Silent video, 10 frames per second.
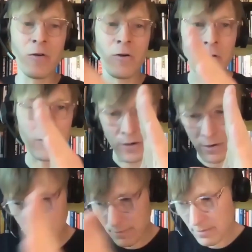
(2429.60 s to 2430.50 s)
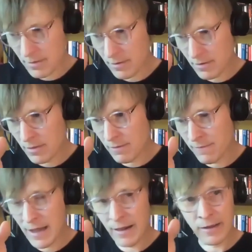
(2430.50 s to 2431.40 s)
or the
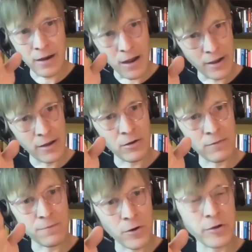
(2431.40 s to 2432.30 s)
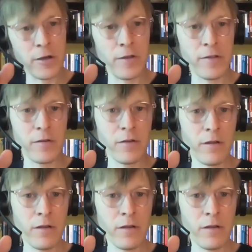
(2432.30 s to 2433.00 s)
Valley kind of focus.